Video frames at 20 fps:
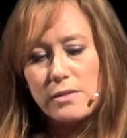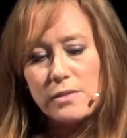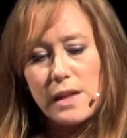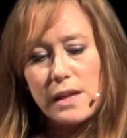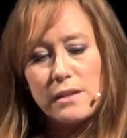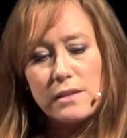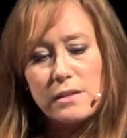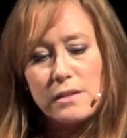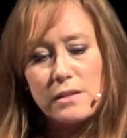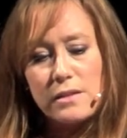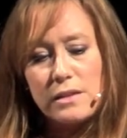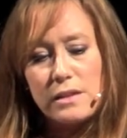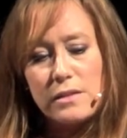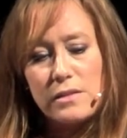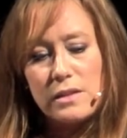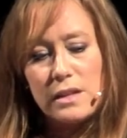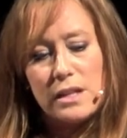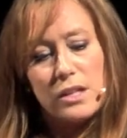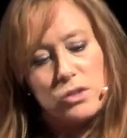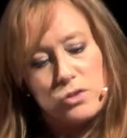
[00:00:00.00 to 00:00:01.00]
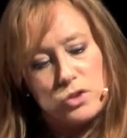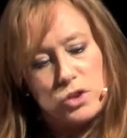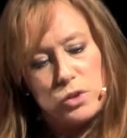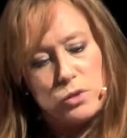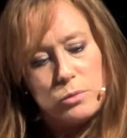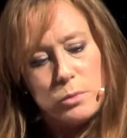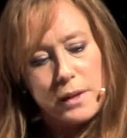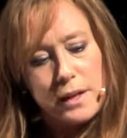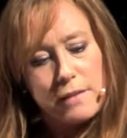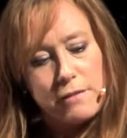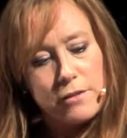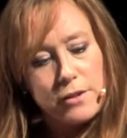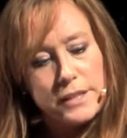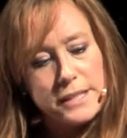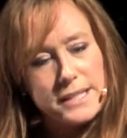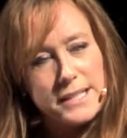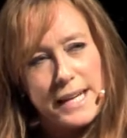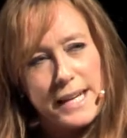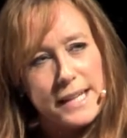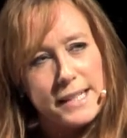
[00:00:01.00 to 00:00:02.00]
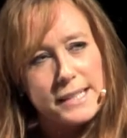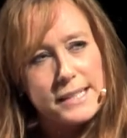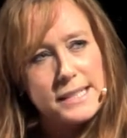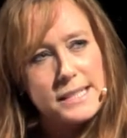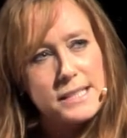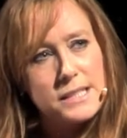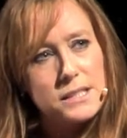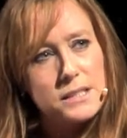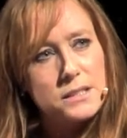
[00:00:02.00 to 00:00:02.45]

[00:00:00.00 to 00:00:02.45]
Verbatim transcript: that he'll do whatever it takes.